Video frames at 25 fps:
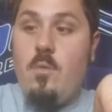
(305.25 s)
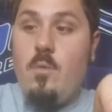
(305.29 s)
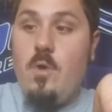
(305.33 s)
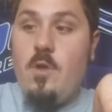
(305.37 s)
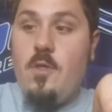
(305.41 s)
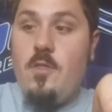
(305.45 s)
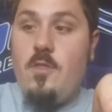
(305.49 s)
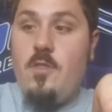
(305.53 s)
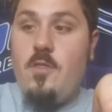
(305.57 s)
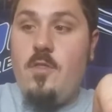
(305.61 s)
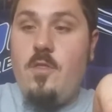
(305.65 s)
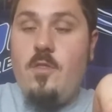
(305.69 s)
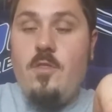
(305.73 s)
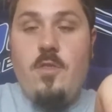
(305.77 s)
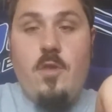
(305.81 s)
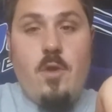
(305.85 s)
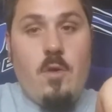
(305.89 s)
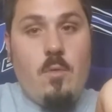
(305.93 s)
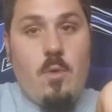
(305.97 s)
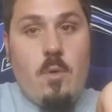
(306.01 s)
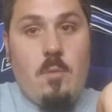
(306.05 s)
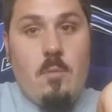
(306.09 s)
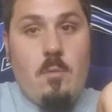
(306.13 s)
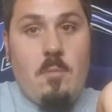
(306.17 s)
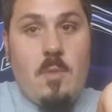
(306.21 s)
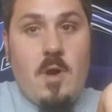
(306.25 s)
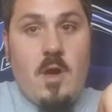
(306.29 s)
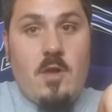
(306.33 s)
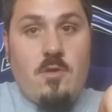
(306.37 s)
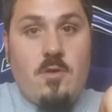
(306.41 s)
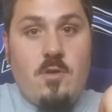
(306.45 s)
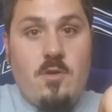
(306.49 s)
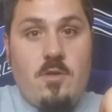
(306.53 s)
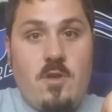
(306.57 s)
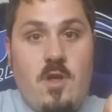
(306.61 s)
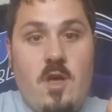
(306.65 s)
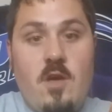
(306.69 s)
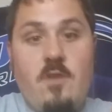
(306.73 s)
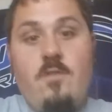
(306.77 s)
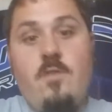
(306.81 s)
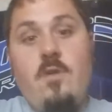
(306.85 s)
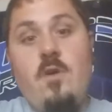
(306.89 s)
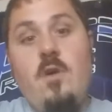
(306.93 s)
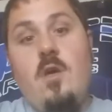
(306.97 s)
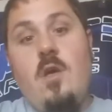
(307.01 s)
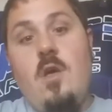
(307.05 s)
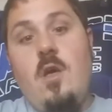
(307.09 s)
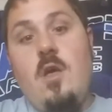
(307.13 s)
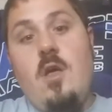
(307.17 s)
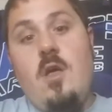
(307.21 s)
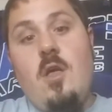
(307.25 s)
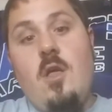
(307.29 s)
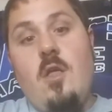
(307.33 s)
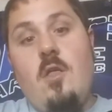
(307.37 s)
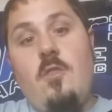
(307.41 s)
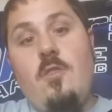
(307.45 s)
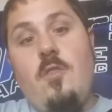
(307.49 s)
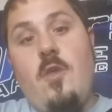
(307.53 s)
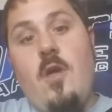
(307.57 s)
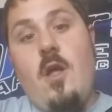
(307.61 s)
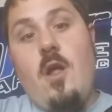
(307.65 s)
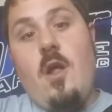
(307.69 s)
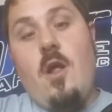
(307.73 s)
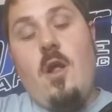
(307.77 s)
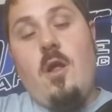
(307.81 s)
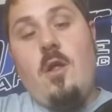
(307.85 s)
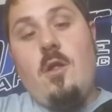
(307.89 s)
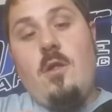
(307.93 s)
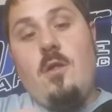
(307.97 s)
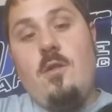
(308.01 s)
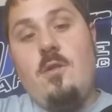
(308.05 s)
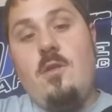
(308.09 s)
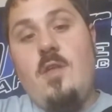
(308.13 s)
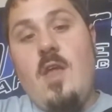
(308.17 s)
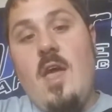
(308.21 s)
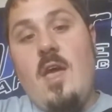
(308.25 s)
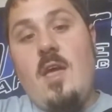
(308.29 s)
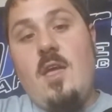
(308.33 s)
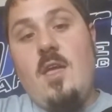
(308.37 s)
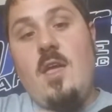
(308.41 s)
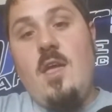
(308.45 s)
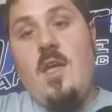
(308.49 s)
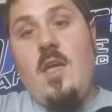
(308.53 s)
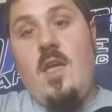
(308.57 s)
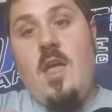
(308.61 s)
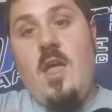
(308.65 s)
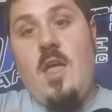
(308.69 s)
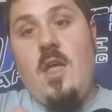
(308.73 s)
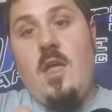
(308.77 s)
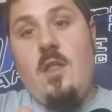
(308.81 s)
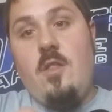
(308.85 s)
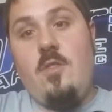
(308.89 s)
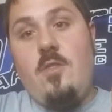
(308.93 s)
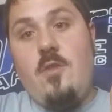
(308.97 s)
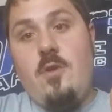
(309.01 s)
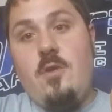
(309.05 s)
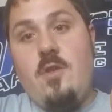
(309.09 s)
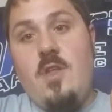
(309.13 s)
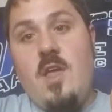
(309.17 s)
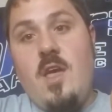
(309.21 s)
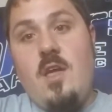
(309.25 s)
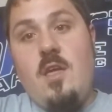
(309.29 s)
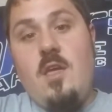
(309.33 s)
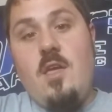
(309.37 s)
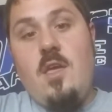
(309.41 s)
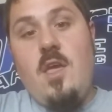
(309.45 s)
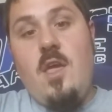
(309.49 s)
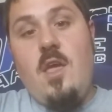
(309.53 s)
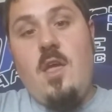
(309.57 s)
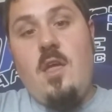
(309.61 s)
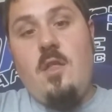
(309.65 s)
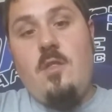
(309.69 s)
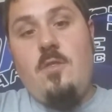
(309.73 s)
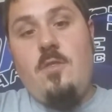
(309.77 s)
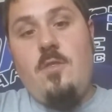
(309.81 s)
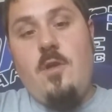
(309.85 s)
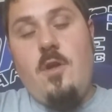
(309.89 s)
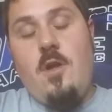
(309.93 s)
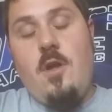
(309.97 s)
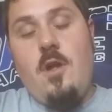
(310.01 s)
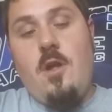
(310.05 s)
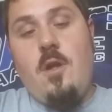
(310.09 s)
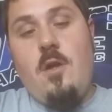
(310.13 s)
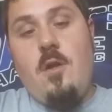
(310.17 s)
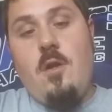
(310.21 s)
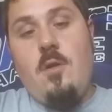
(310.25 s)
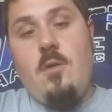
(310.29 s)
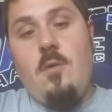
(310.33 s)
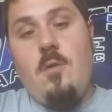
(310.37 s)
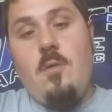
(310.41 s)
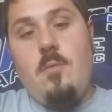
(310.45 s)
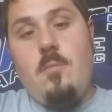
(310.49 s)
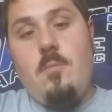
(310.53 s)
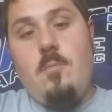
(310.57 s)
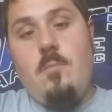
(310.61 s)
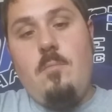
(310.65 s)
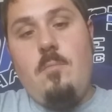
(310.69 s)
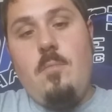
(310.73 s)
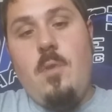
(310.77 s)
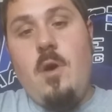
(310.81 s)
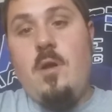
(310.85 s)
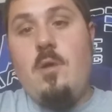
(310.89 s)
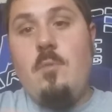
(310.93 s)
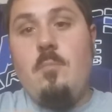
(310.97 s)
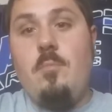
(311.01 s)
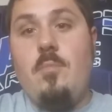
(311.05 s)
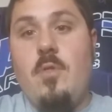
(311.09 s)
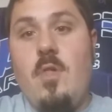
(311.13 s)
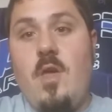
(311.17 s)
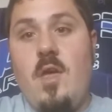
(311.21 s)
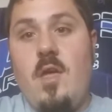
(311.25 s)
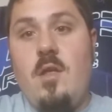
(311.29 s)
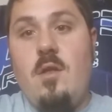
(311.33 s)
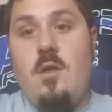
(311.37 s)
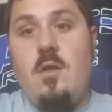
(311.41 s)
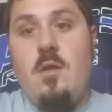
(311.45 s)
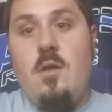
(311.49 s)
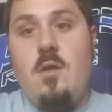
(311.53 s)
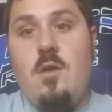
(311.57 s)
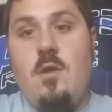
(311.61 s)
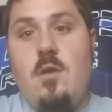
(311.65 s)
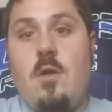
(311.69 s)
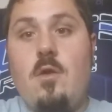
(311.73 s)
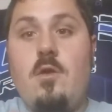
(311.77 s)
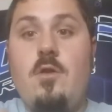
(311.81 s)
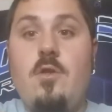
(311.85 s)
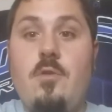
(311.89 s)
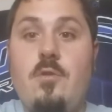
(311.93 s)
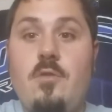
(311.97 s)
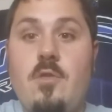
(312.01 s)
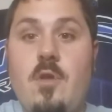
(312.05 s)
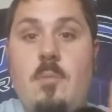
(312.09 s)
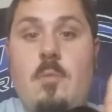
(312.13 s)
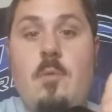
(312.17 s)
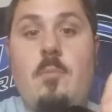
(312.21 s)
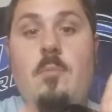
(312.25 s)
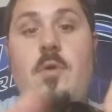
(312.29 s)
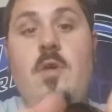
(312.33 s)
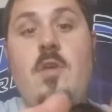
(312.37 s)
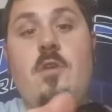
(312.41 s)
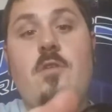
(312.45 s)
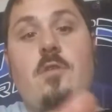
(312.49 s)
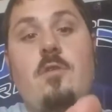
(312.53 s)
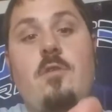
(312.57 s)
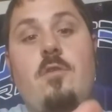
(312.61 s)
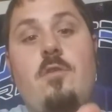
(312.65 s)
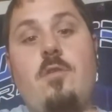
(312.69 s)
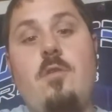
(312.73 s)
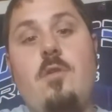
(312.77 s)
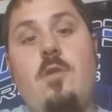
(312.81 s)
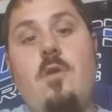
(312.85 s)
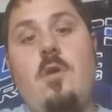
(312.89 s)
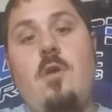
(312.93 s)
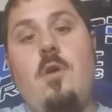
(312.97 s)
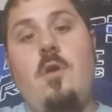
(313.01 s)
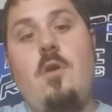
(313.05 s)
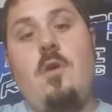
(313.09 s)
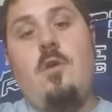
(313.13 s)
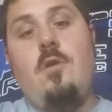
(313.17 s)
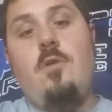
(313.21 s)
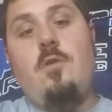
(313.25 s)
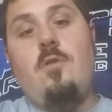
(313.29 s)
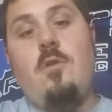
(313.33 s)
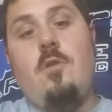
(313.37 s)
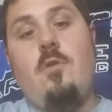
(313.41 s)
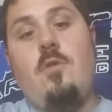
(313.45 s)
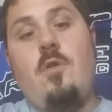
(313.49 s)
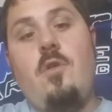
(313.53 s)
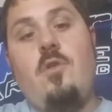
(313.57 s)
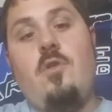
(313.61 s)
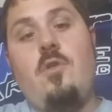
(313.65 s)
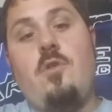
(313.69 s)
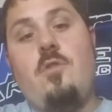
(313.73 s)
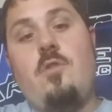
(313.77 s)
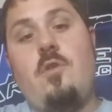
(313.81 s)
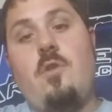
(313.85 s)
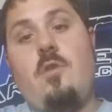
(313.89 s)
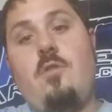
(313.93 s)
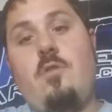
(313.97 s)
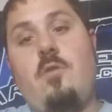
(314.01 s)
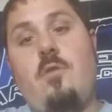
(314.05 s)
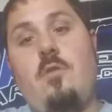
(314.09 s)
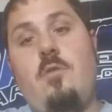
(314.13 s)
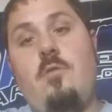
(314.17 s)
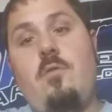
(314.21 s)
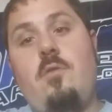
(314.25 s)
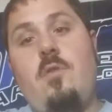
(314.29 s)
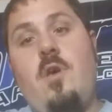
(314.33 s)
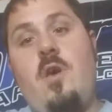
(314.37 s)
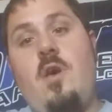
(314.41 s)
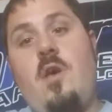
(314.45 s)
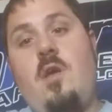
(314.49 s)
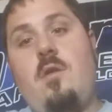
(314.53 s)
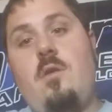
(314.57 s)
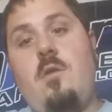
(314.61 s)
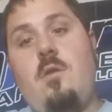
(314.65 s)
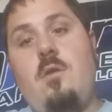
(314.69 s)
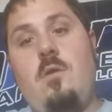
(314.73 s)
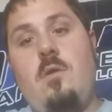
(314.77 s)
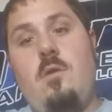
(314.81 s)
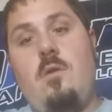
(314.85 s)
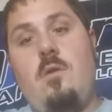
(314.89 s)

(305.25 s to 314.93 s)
with the Aromamizer stuff, their deck and their bottom plate are two separate pieces. So let's just unscrew that.